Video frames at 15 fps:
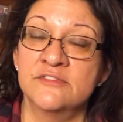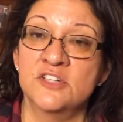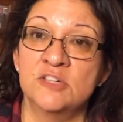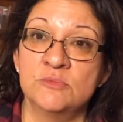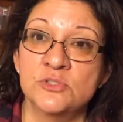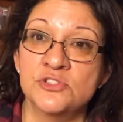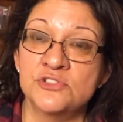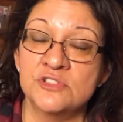
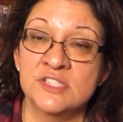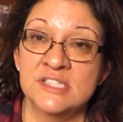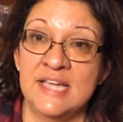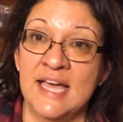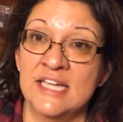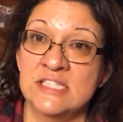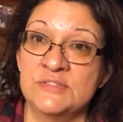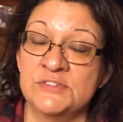commercials and
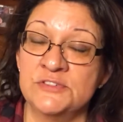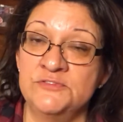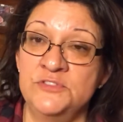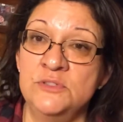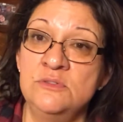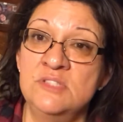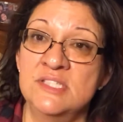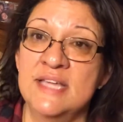ads for
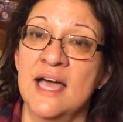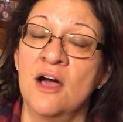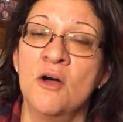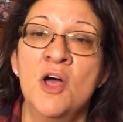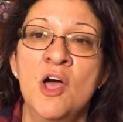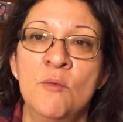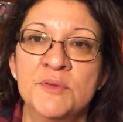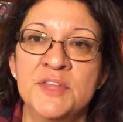foods now,
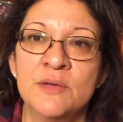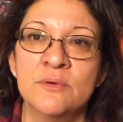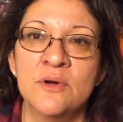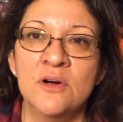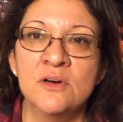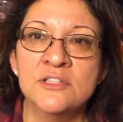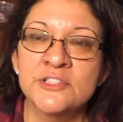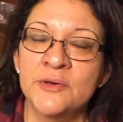but they were
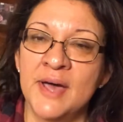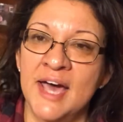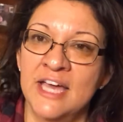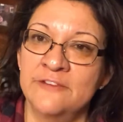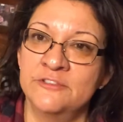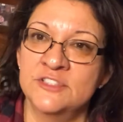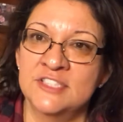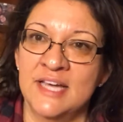also
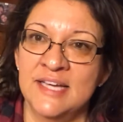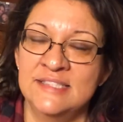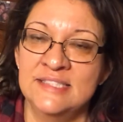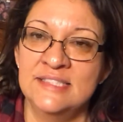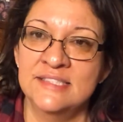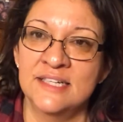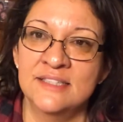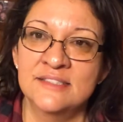
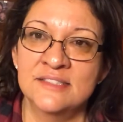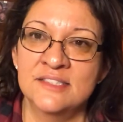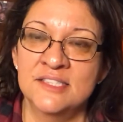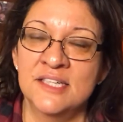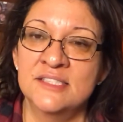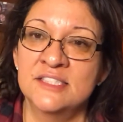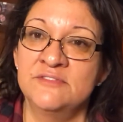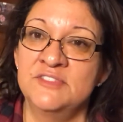advertising tons and
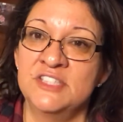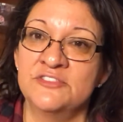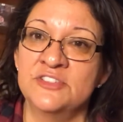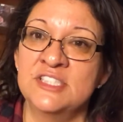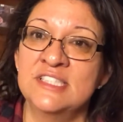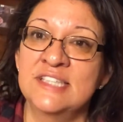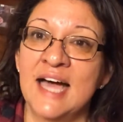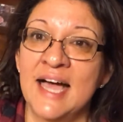tons of
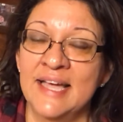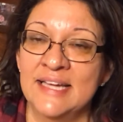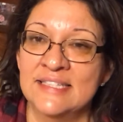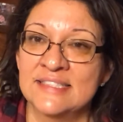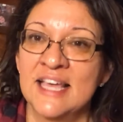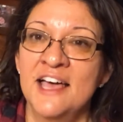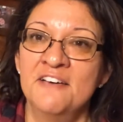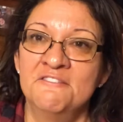different
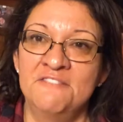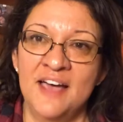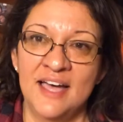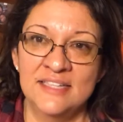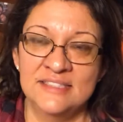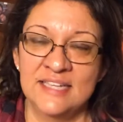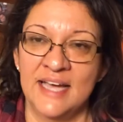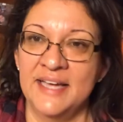diets,
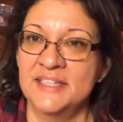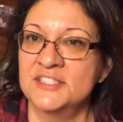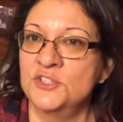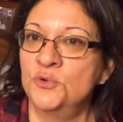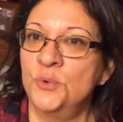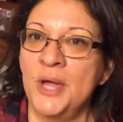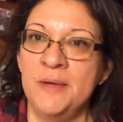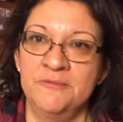fad diets,
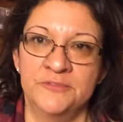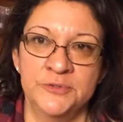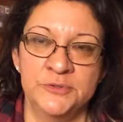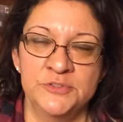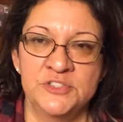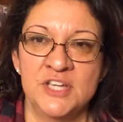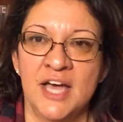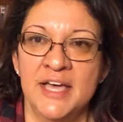
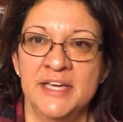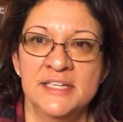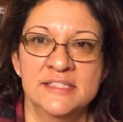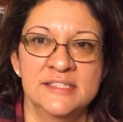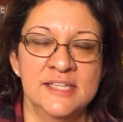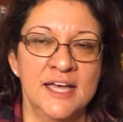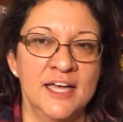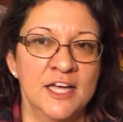grapefruit
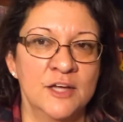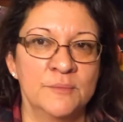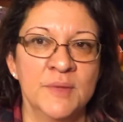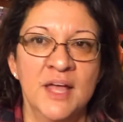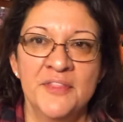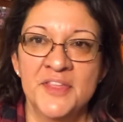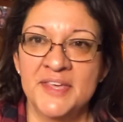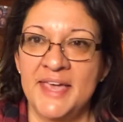diets,
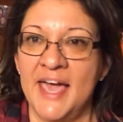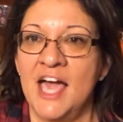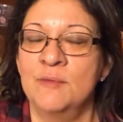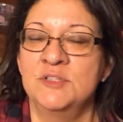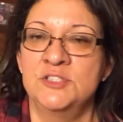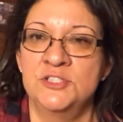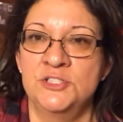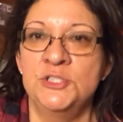the
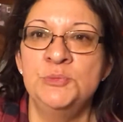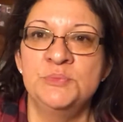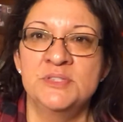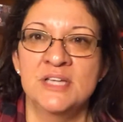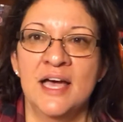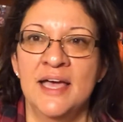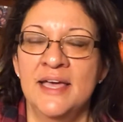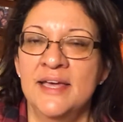cabbage soup
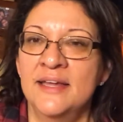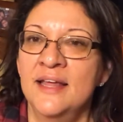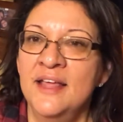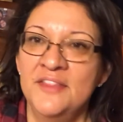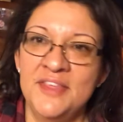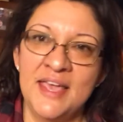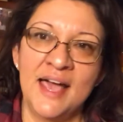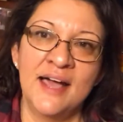diet,
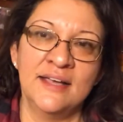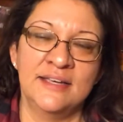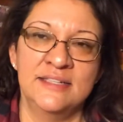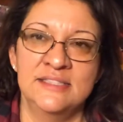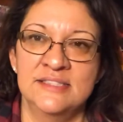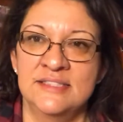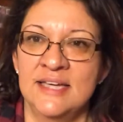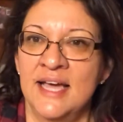the
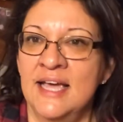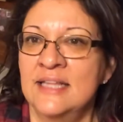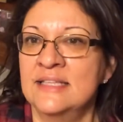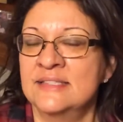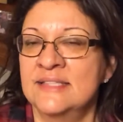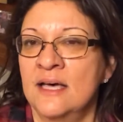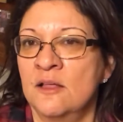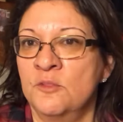Atkins diet,
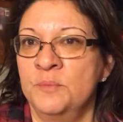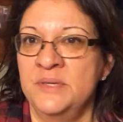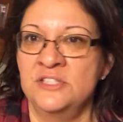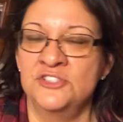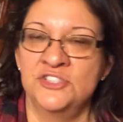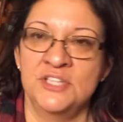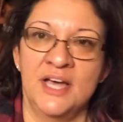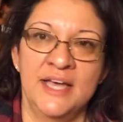the South
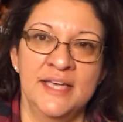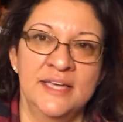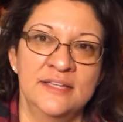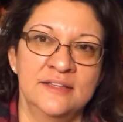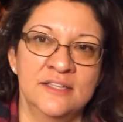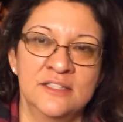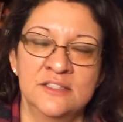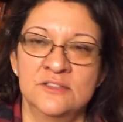Beach
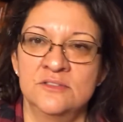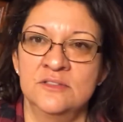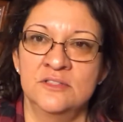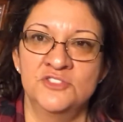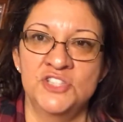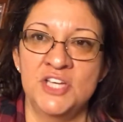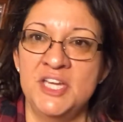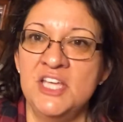diet, the
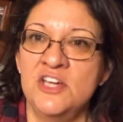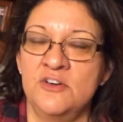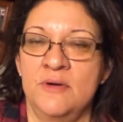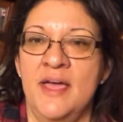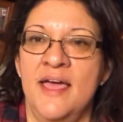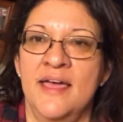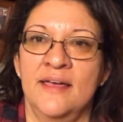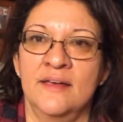Jenny
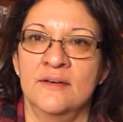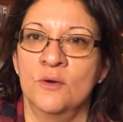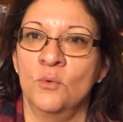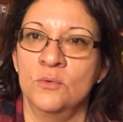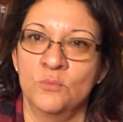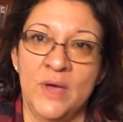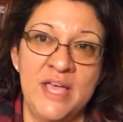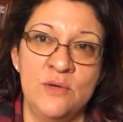Craig
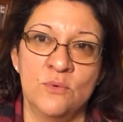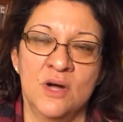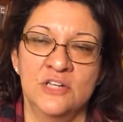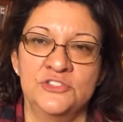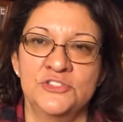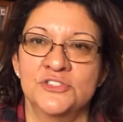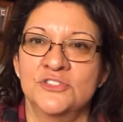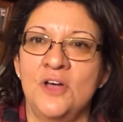Weight
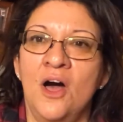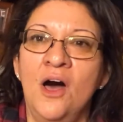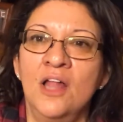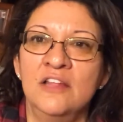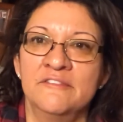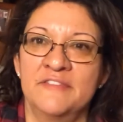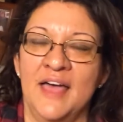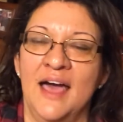Watchers,
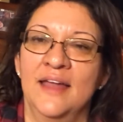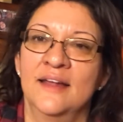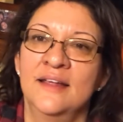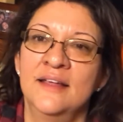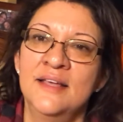all of that.